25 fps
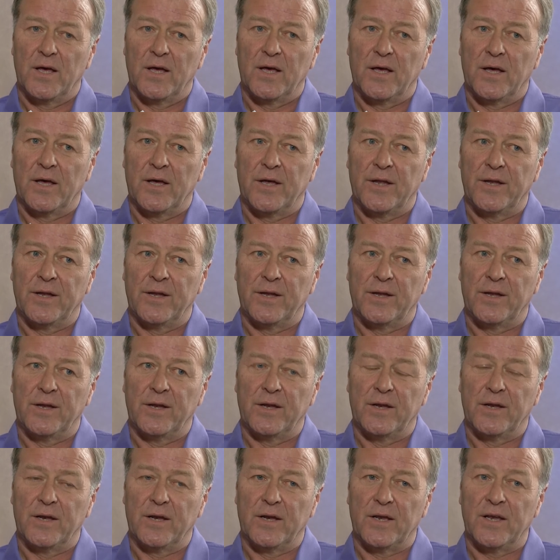
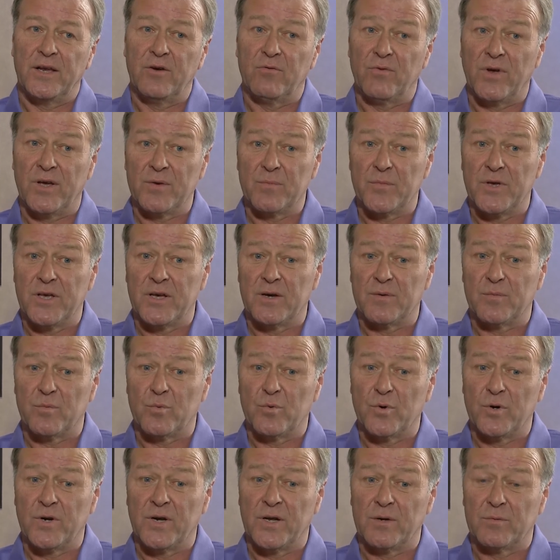And he rang me up
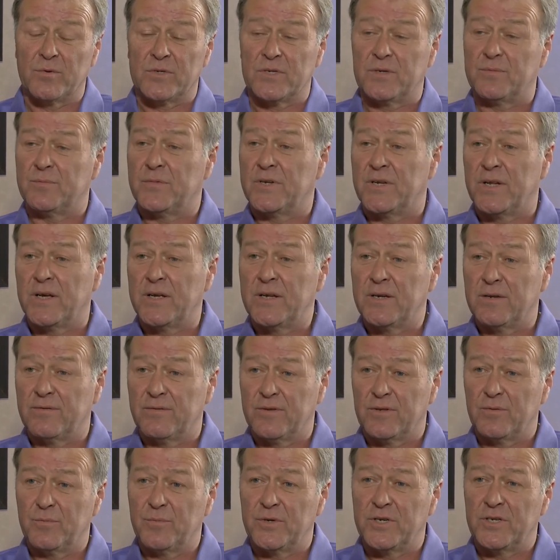when I was at Medina
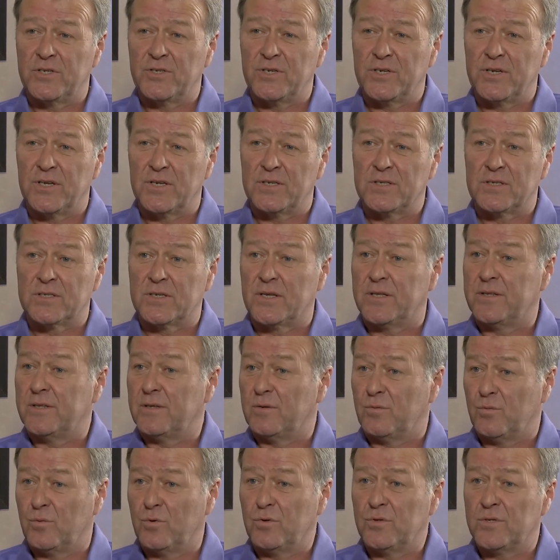for the PGA and said
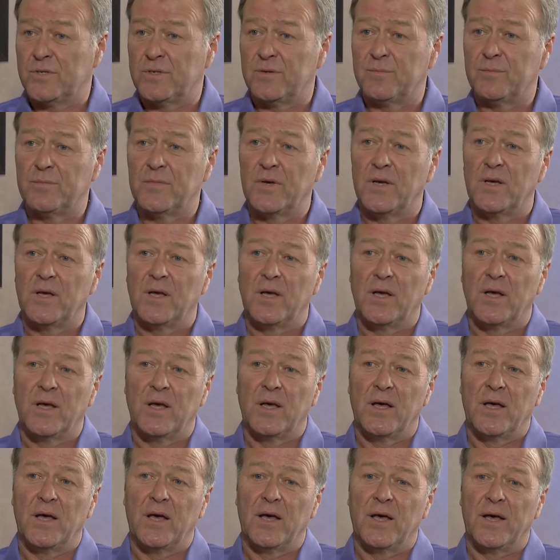that Woosnam
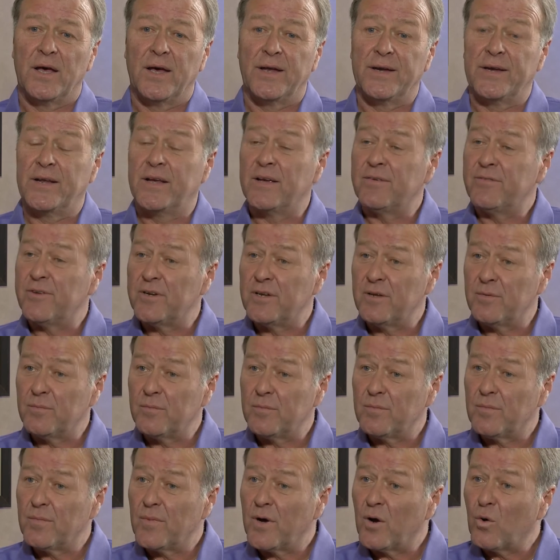had given
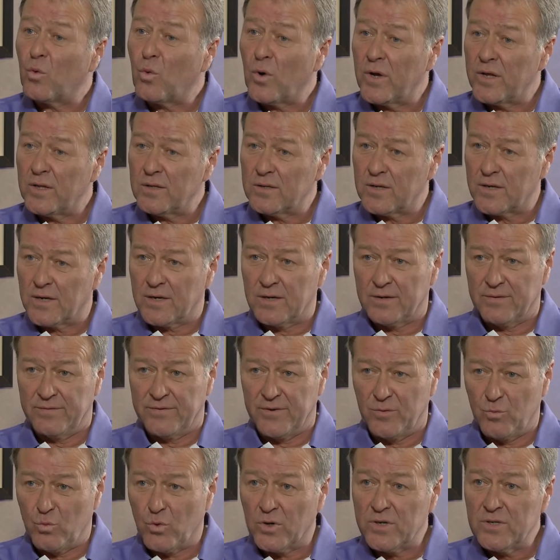him a wild card if
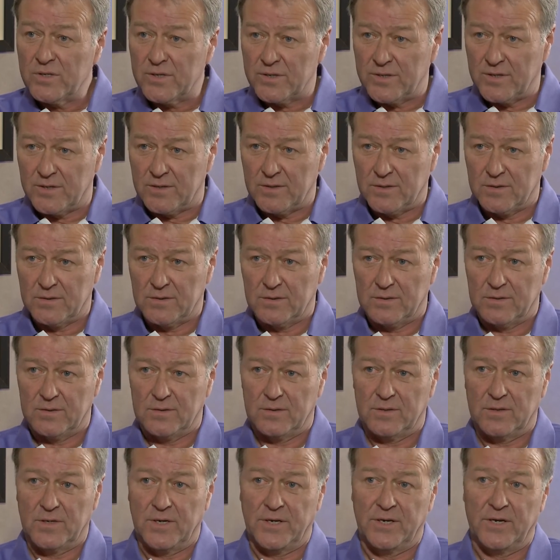he wanted it.
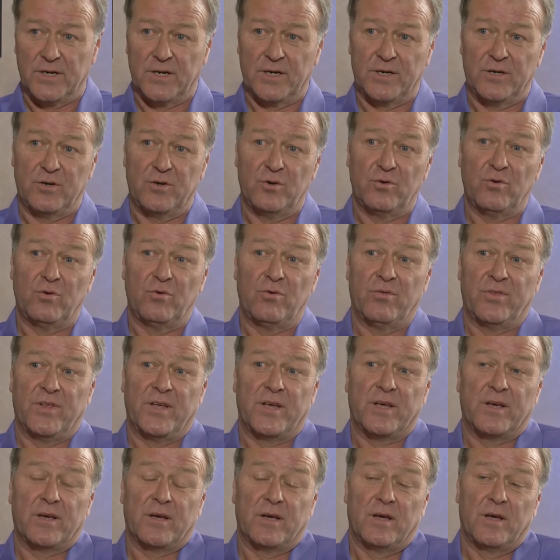And do you
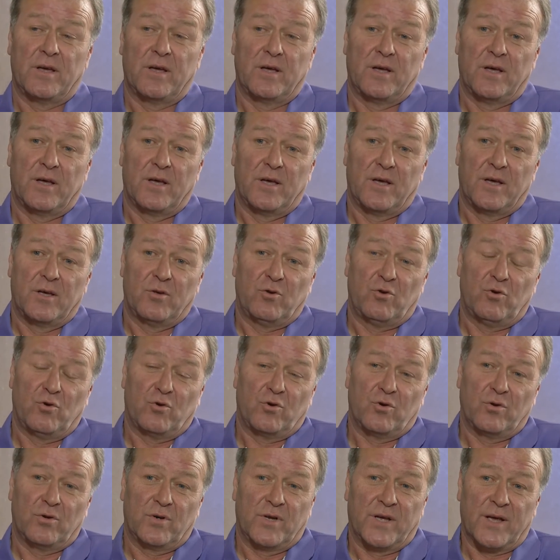think you
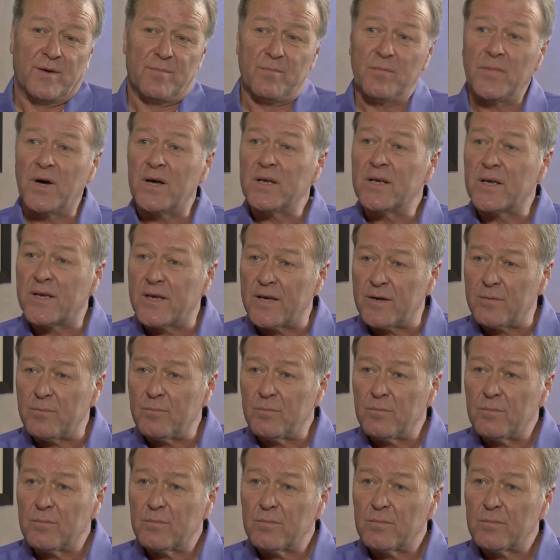could get my
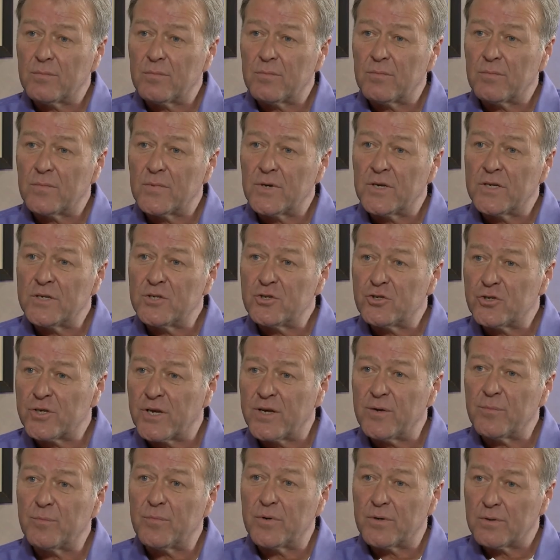game in
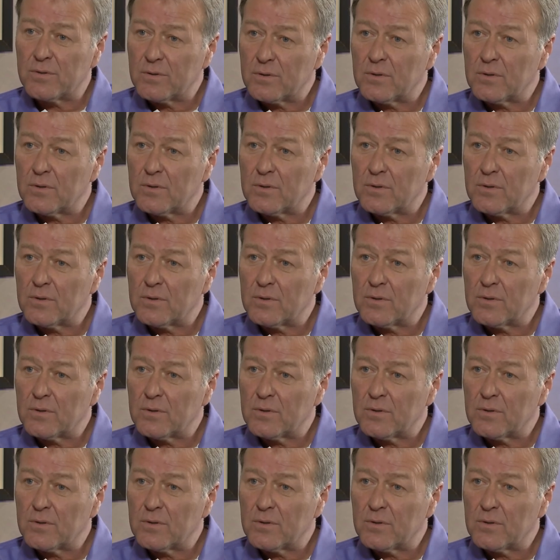shape